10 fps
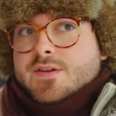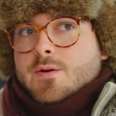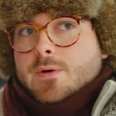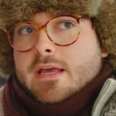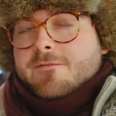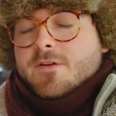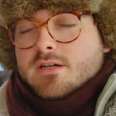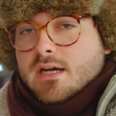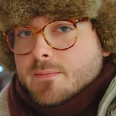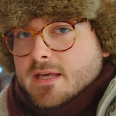So if
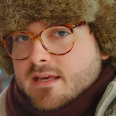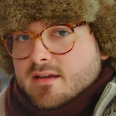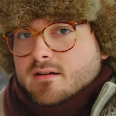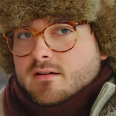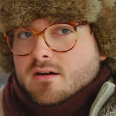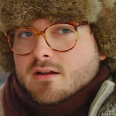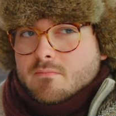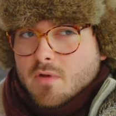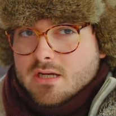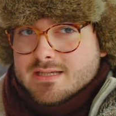you're coming here on a
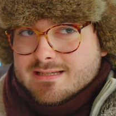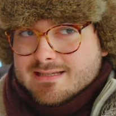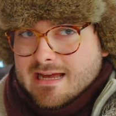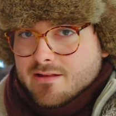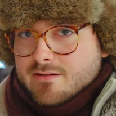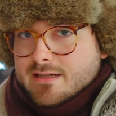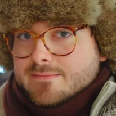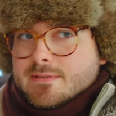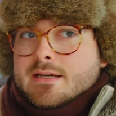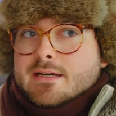modest salary,
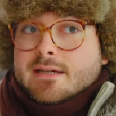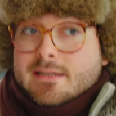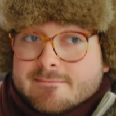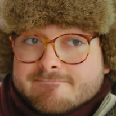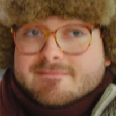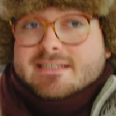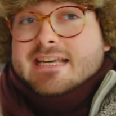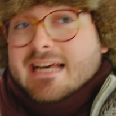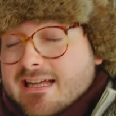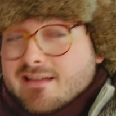
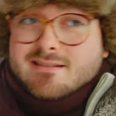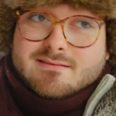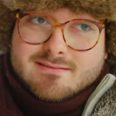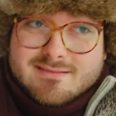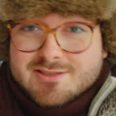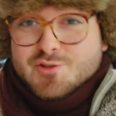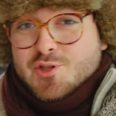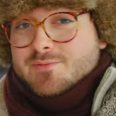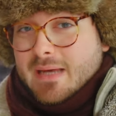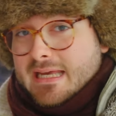yeah, you
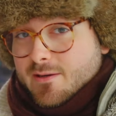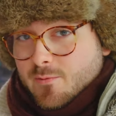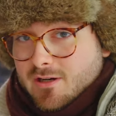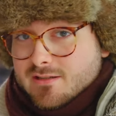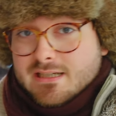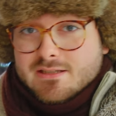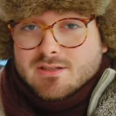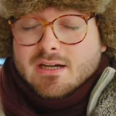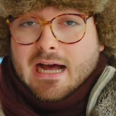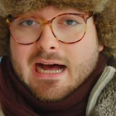could make it work. Like,
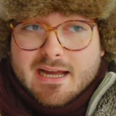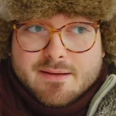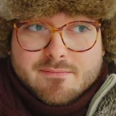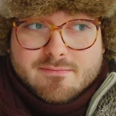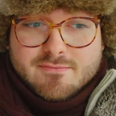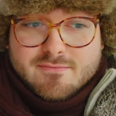look, I'm